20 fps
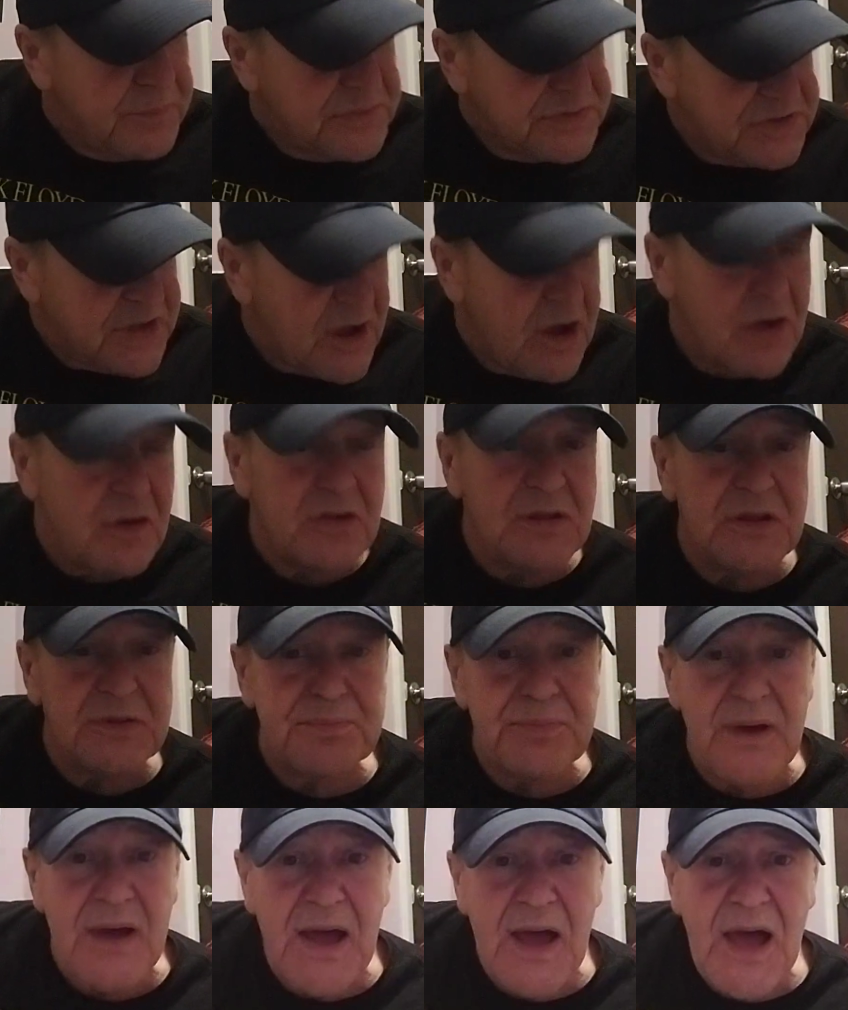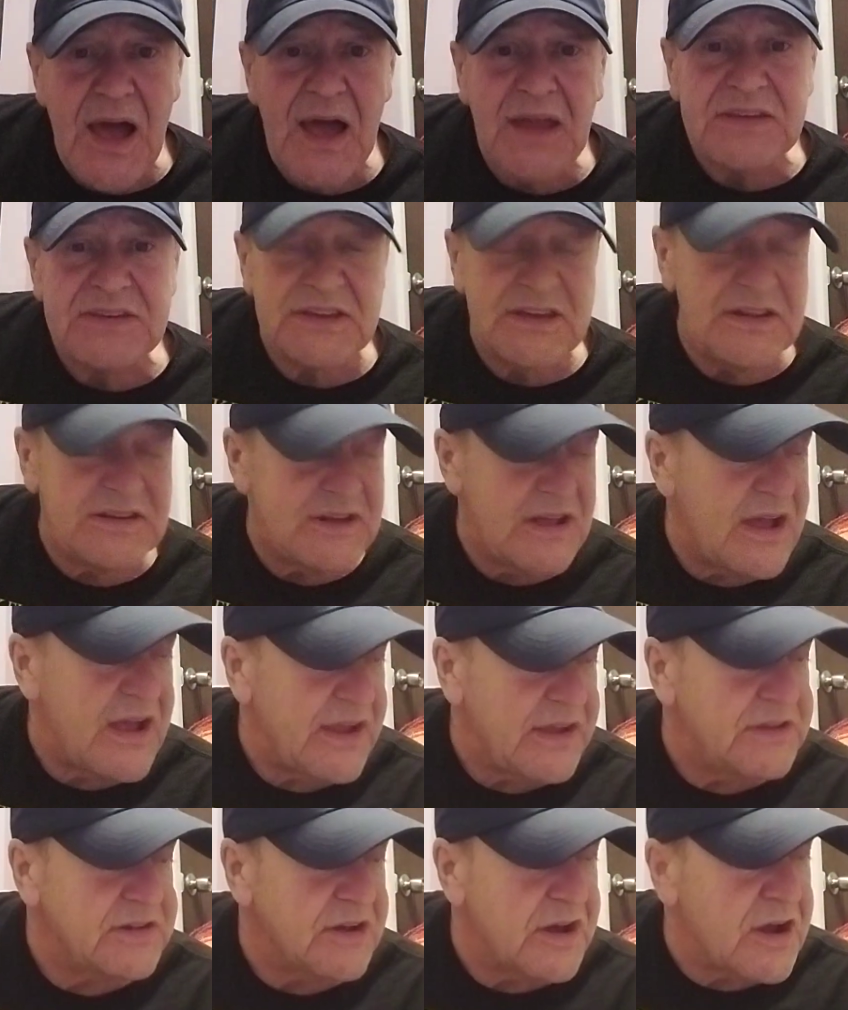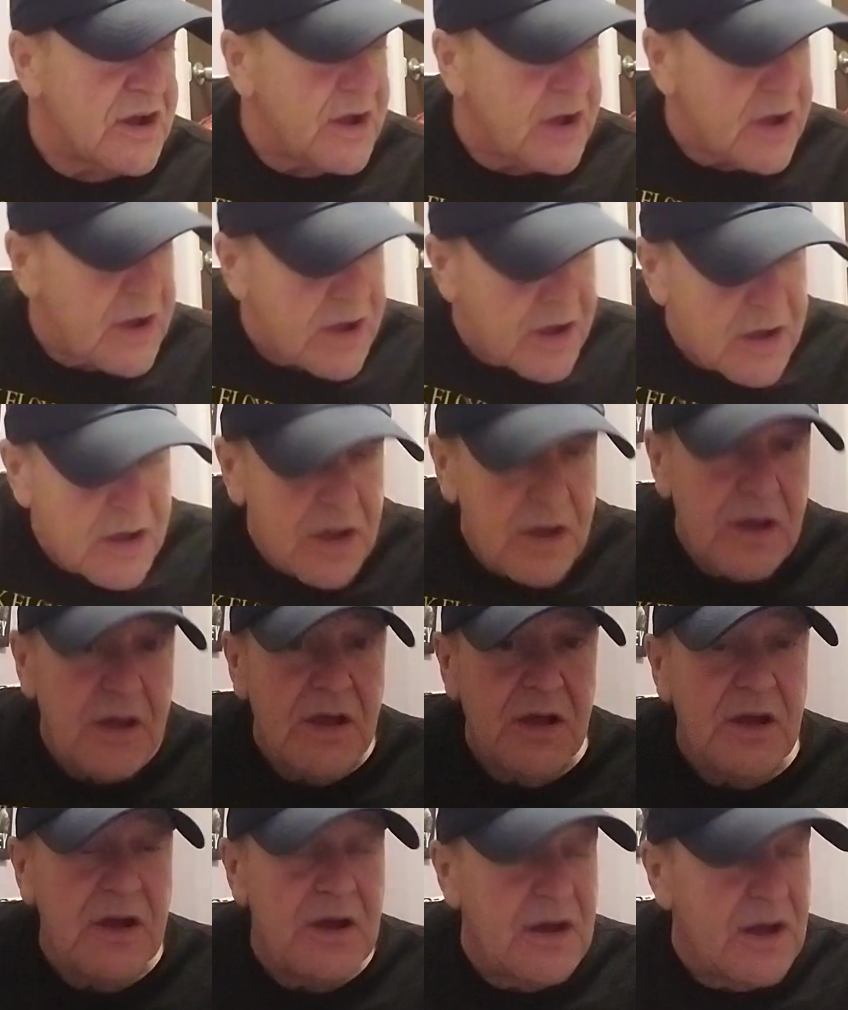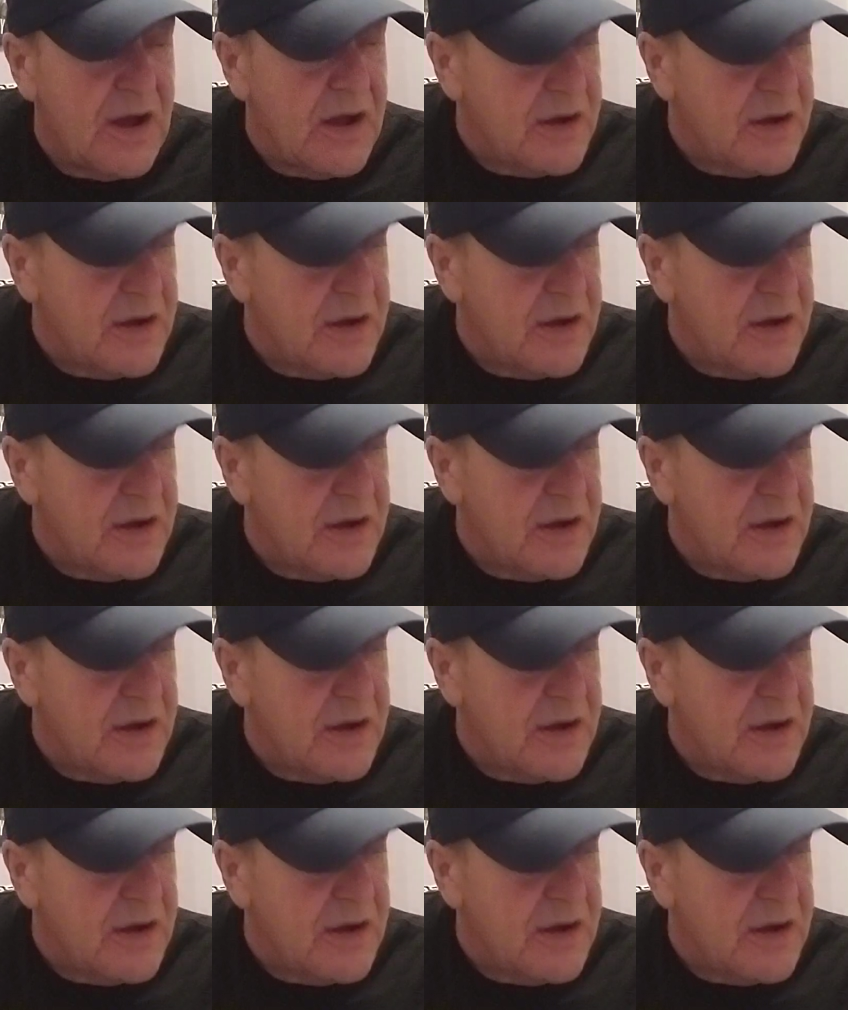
But don't look back in anger, I